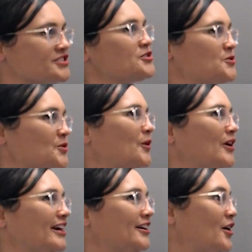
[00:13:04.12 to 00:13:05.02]
the
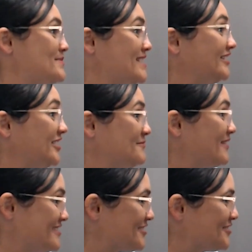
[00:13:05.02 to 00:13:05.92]
story I'm telling
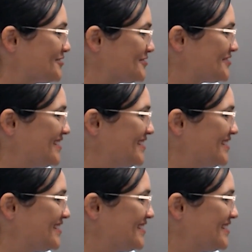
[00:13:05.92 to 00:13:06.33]
myself.